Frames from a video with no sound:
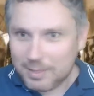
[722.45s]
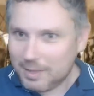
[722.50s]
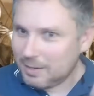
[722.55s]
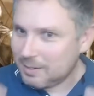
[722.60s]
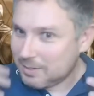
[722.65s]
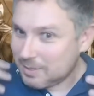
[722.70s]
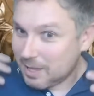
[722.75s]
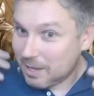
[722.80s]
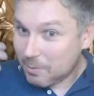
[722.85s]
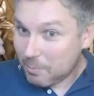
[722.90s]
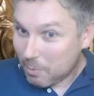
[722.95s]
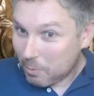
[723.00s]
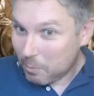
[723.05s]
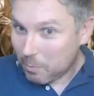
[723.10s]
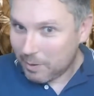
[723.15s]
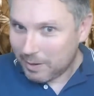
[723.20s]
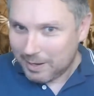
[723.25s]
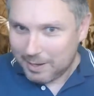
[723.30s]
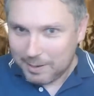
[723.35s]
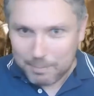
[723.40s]
They, they were
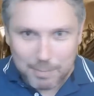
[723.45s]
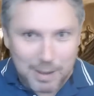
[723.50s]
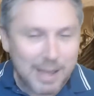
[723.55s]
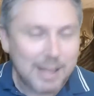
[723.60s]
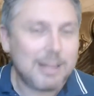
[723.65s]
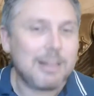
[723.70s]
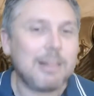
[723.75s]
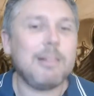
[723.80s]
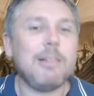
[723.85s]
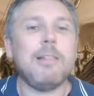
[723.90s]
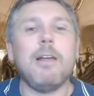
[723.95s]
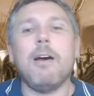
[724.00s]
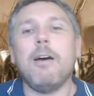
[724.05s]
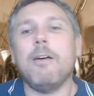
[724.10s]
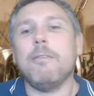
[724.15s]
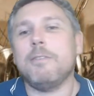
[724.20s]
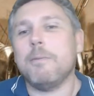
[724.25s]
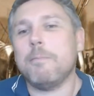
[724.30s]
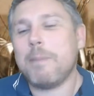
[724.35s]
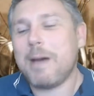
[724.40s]
winning battle
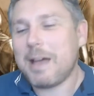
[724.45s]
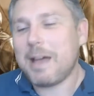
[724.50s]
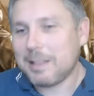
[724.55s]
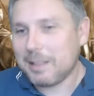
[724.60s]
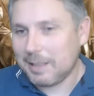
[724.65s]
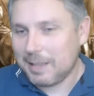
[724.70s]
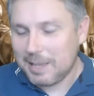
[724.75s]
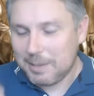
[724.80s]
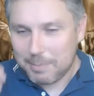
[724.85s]
after battle.